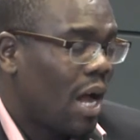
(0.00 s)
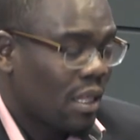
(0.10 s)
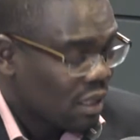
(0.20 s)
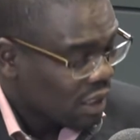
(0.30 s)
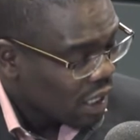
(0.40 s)
I
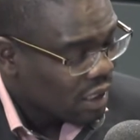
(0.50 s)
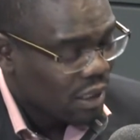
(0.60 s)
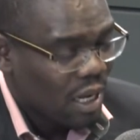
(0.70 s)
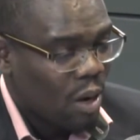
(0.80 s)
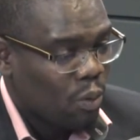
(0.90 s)
think that
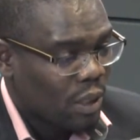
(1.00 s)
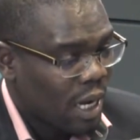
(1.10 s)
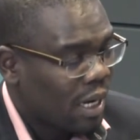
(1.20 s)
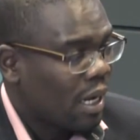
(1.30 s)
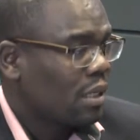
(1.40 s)
I would
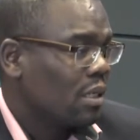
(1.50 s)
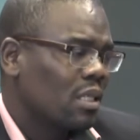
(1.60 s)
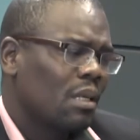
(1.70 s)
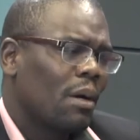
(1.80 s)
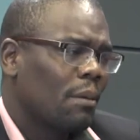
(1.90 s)
highlight it
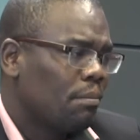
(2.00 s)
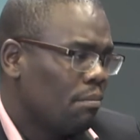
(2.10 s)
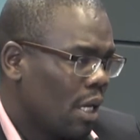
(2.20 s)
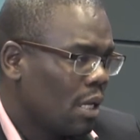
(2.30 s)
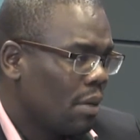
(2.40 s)
as my
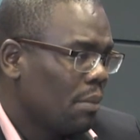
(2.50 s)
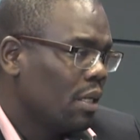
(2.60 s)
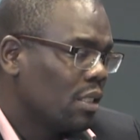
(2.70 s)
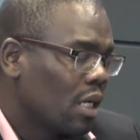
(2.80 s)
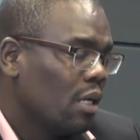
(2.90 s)

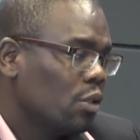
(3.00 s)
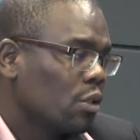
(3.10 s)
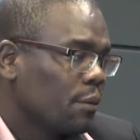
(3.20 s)
main challenge.